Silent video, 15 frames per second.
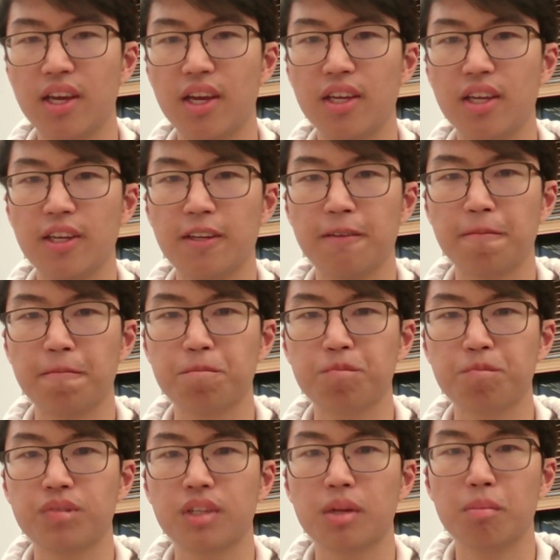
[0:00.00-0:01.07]
And then
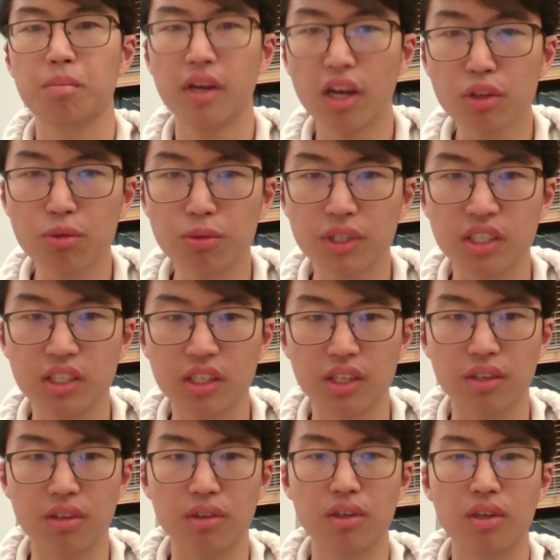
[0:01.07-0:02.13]
my other
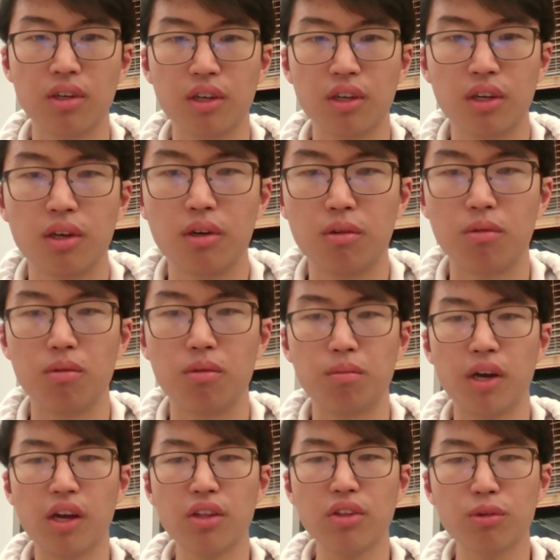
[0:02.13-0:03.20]
reasoning,
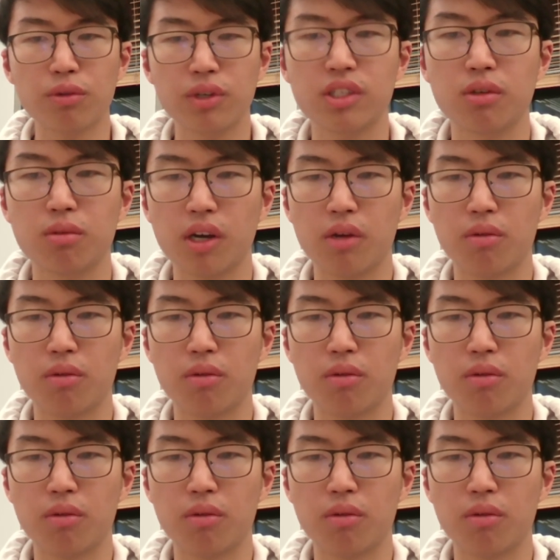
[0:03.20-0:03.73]
my other reason why I